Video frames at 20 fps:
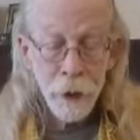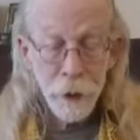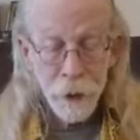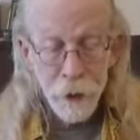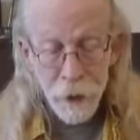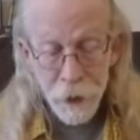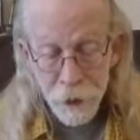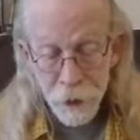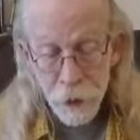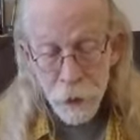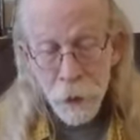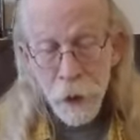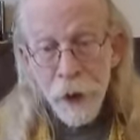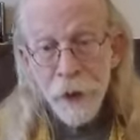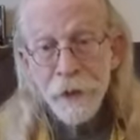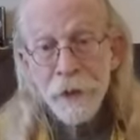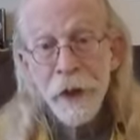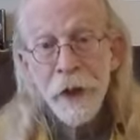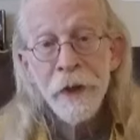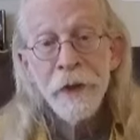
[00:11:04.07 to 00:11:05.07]
And this
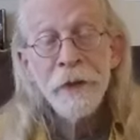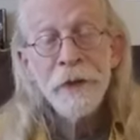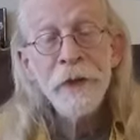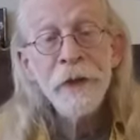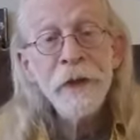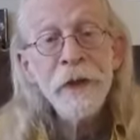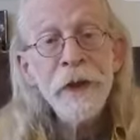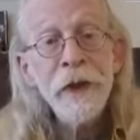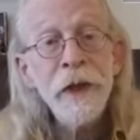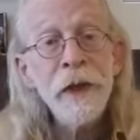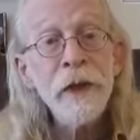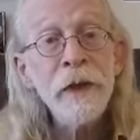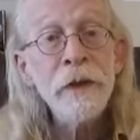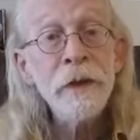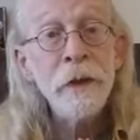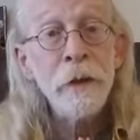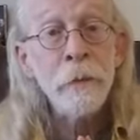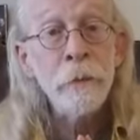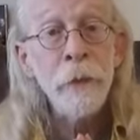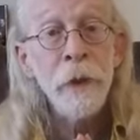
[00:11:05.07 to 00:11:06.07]
creates a
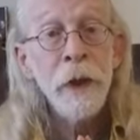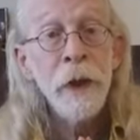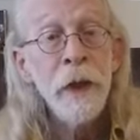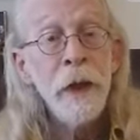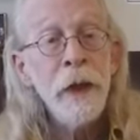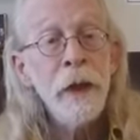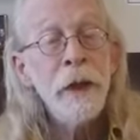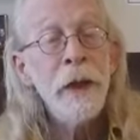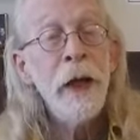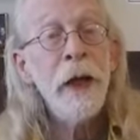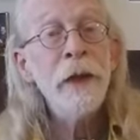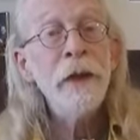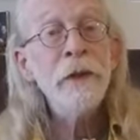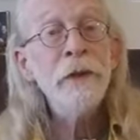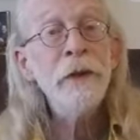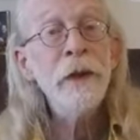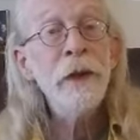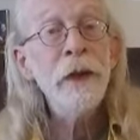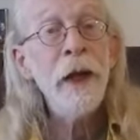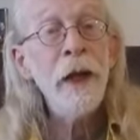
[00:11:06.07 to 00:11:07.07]
schism that
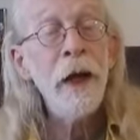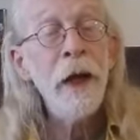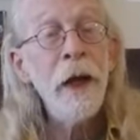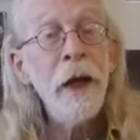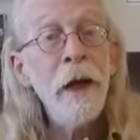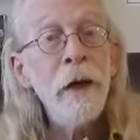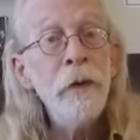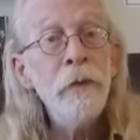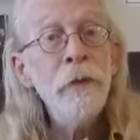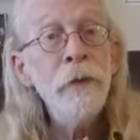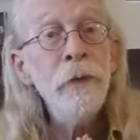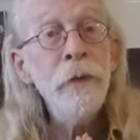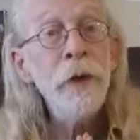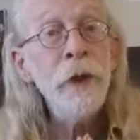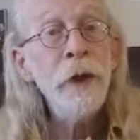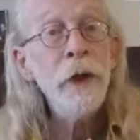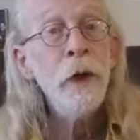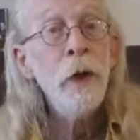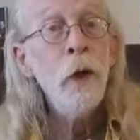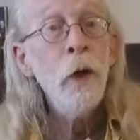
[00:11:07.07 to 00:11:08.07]
is in
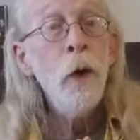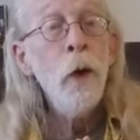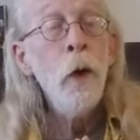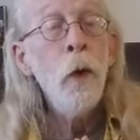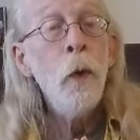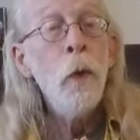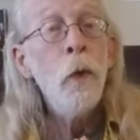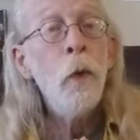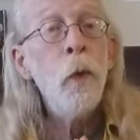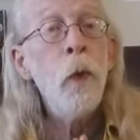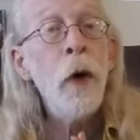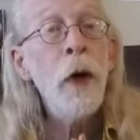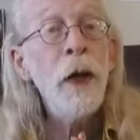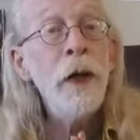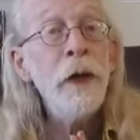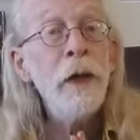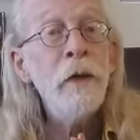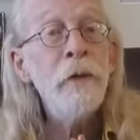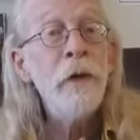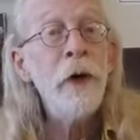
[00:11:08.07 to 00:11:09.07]
every
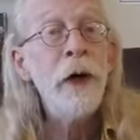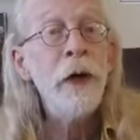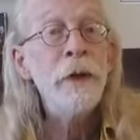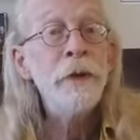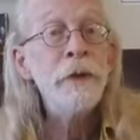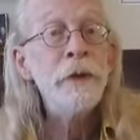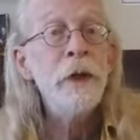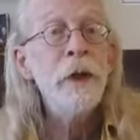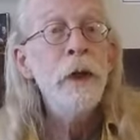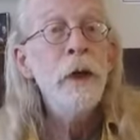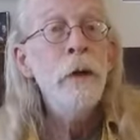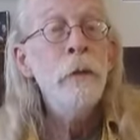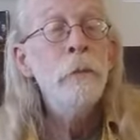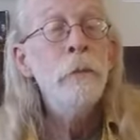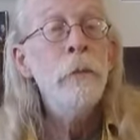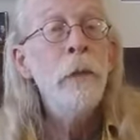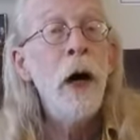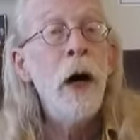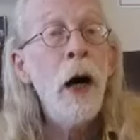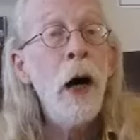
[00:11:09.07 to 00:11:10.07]
one of us,
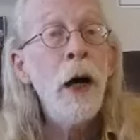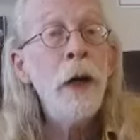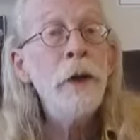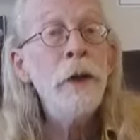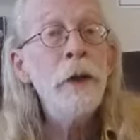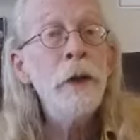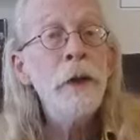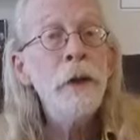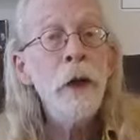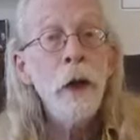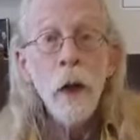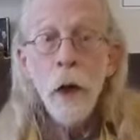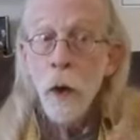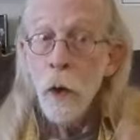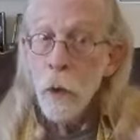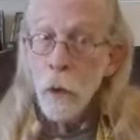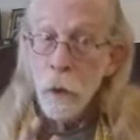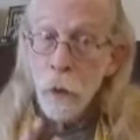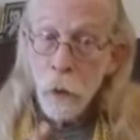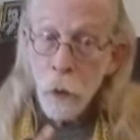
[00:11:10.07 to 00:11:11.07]
modern
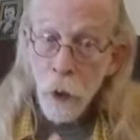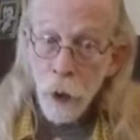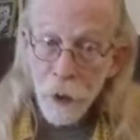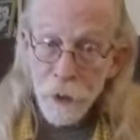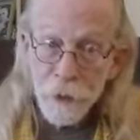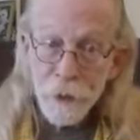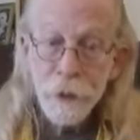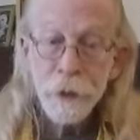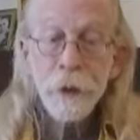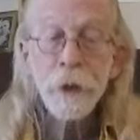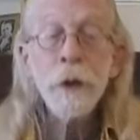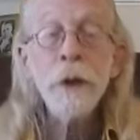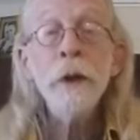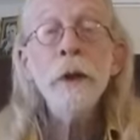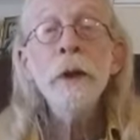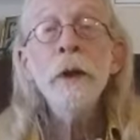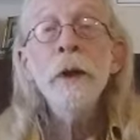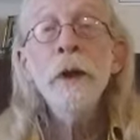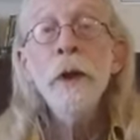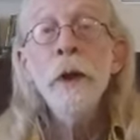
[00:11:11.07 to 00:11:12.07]

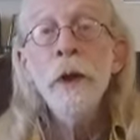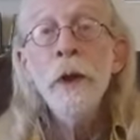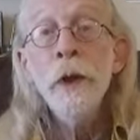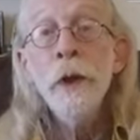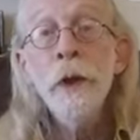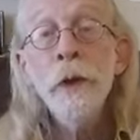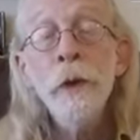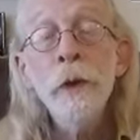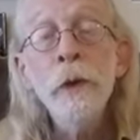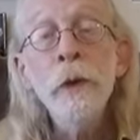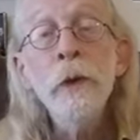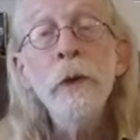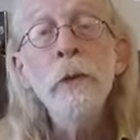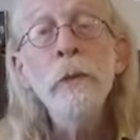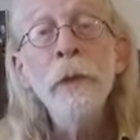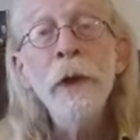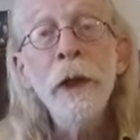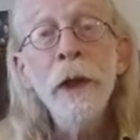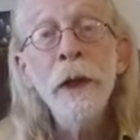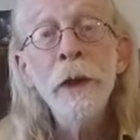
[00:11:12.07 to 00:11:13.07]
Western
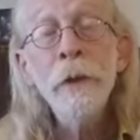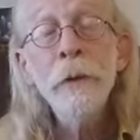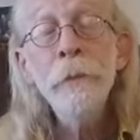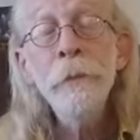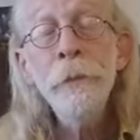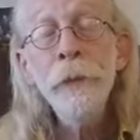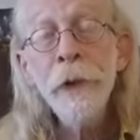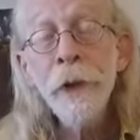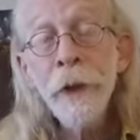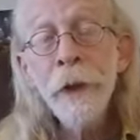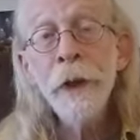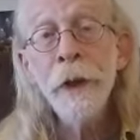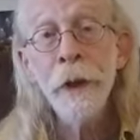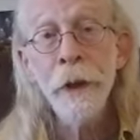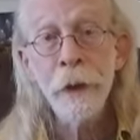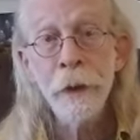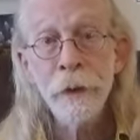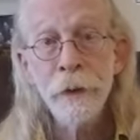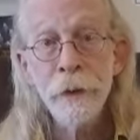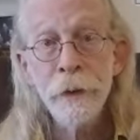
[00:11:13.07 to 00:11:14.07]
human
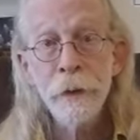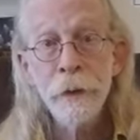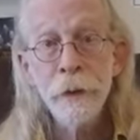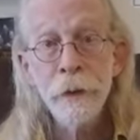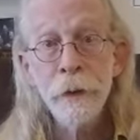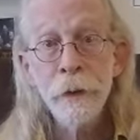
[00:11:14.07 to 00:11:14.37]
beings.